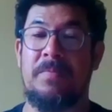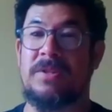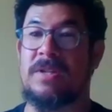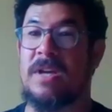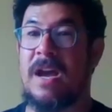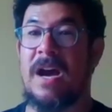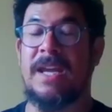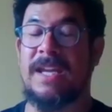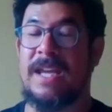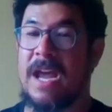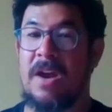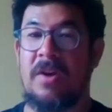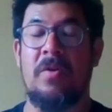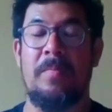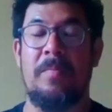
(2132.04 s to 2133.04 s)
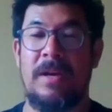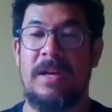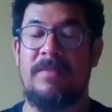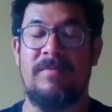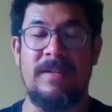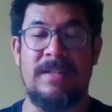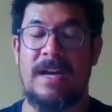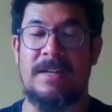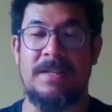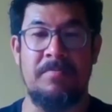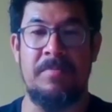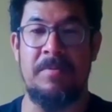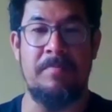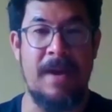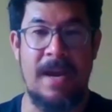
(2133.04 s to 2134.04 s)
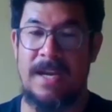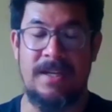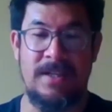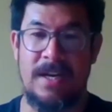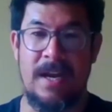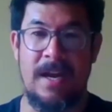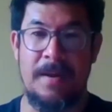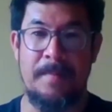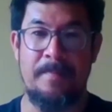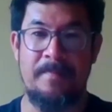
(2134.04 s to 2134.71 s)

say, I cannot believe this hasn't been made yet.